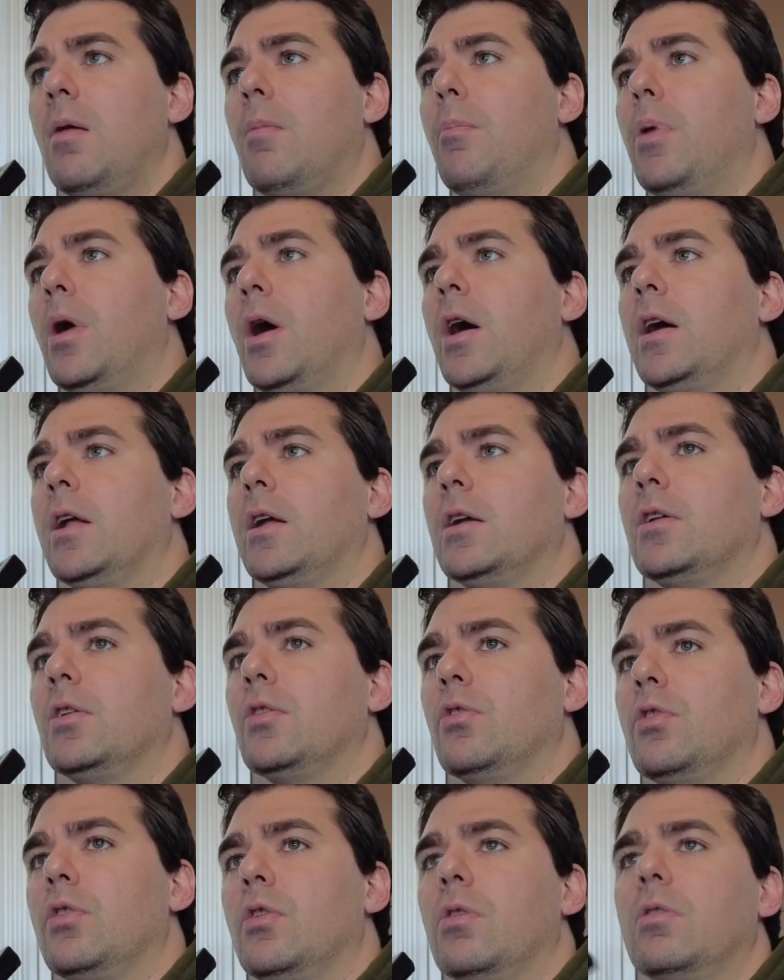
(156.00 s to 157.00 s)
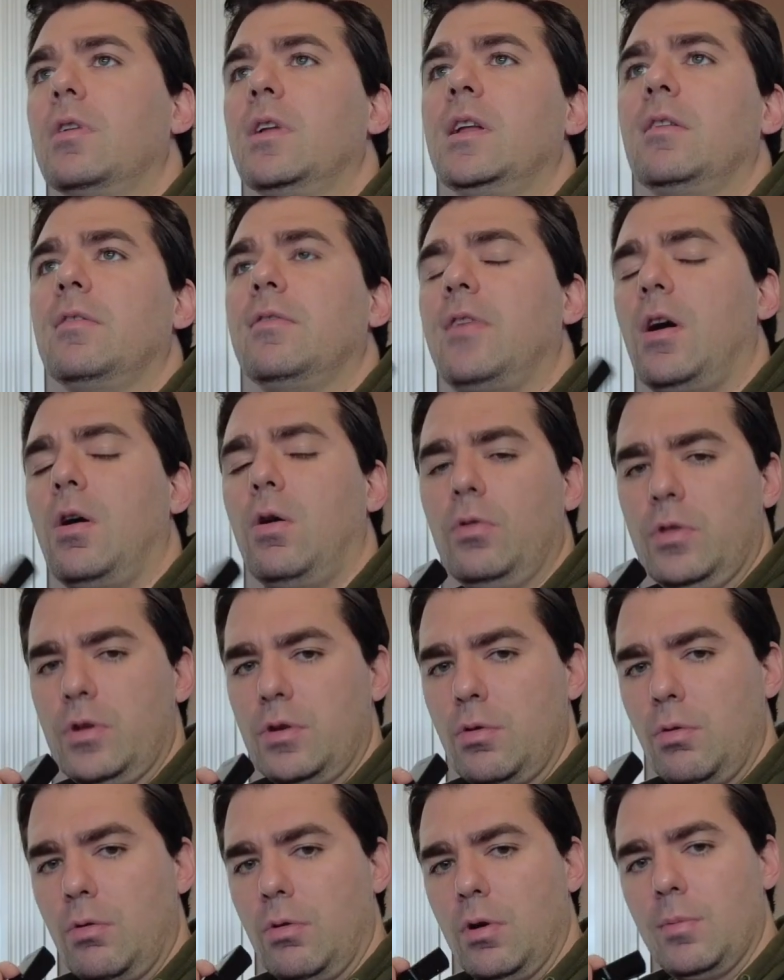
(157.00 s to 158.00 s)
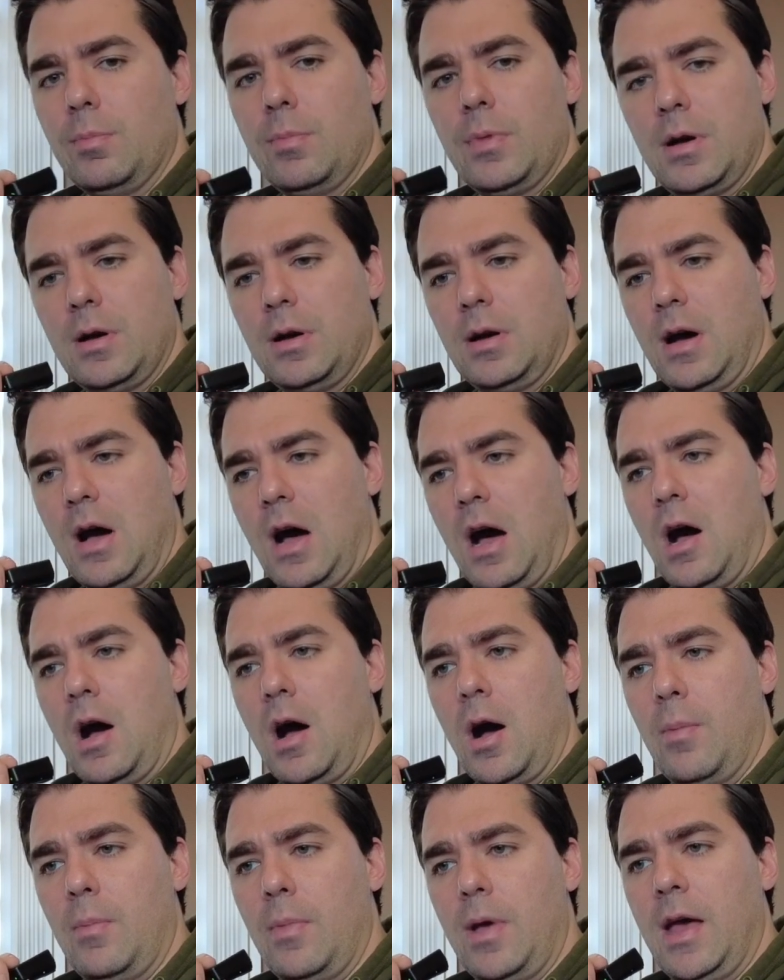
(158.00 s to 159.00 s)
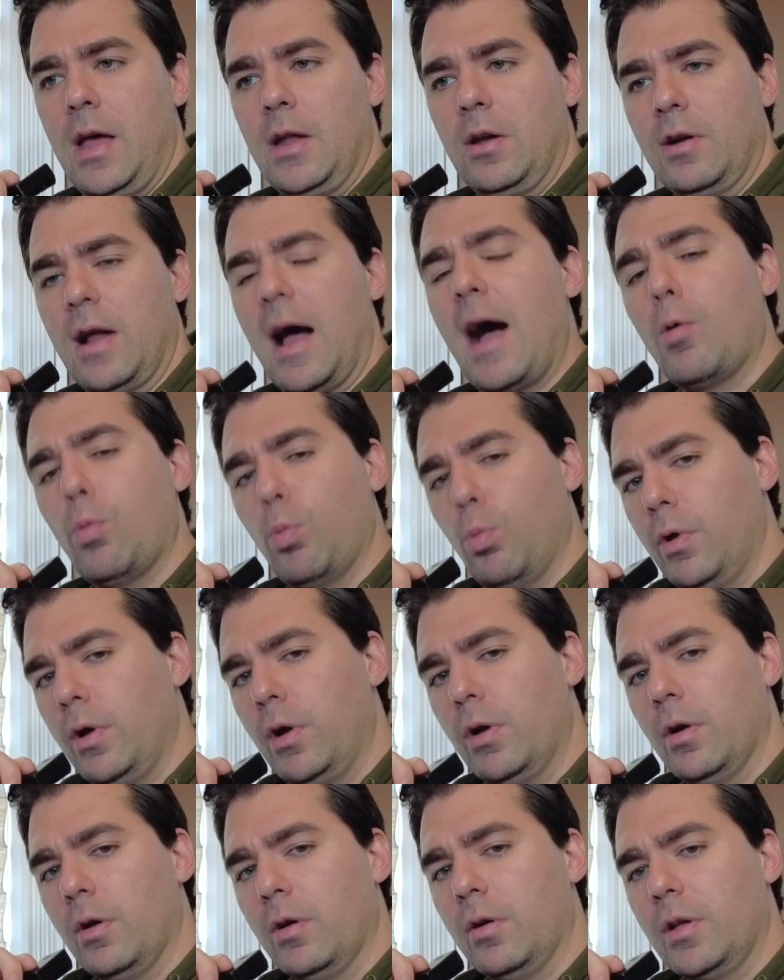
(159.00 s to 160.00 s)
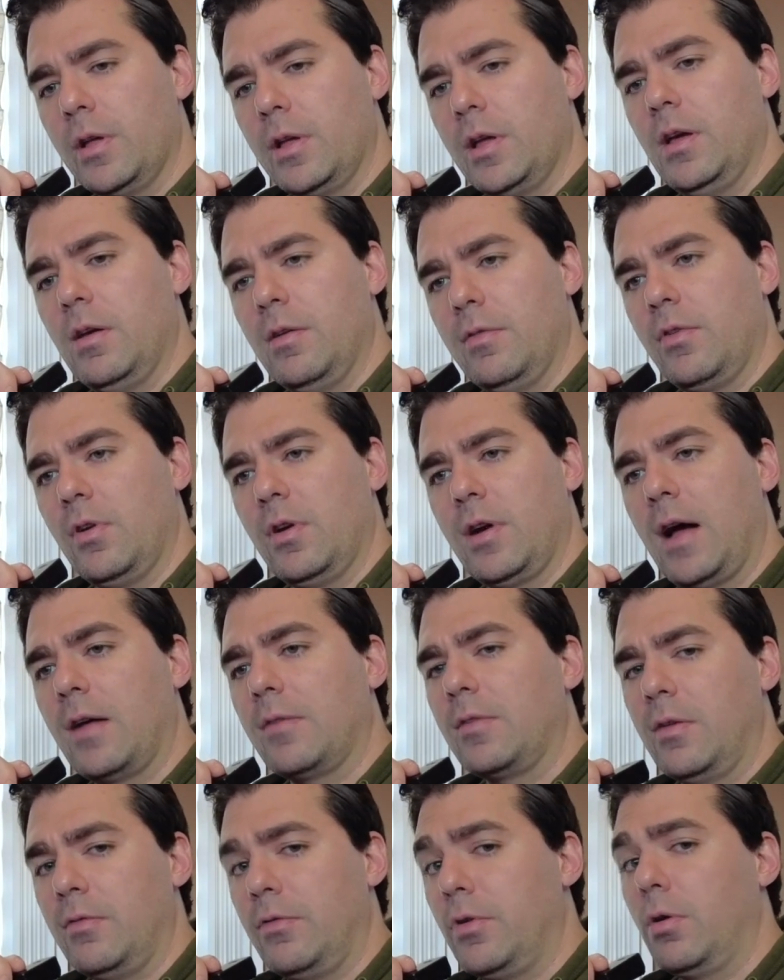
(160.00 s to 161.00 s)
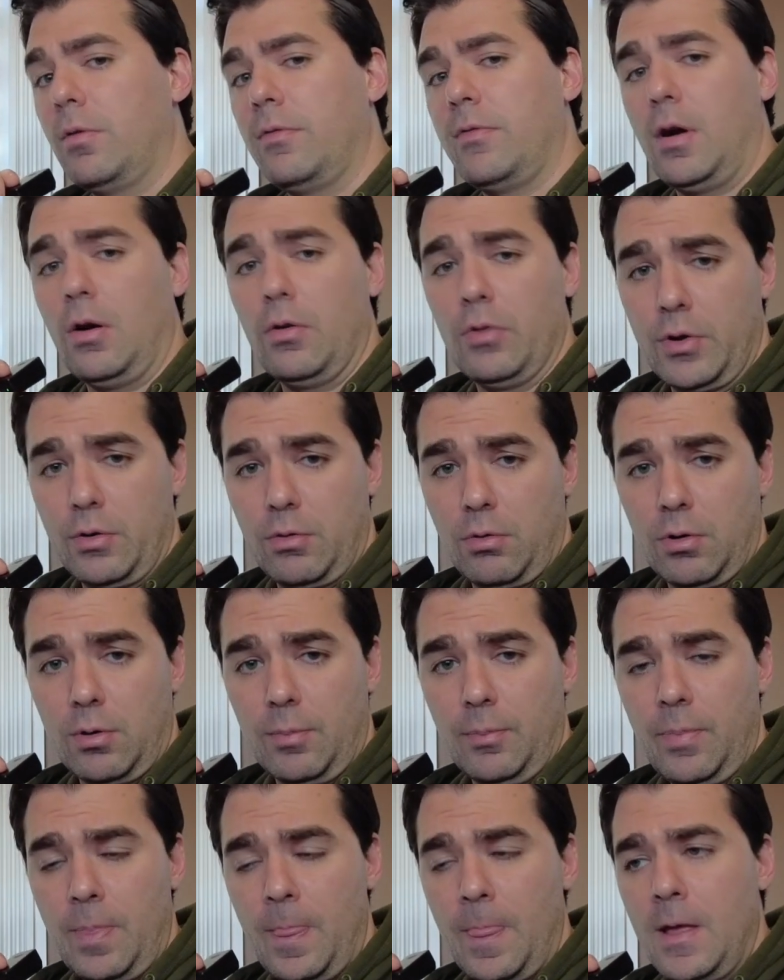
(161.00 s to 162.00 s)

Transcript: but you don't need to follow the norm um, and you're not weird if you're not if you don't follow the norm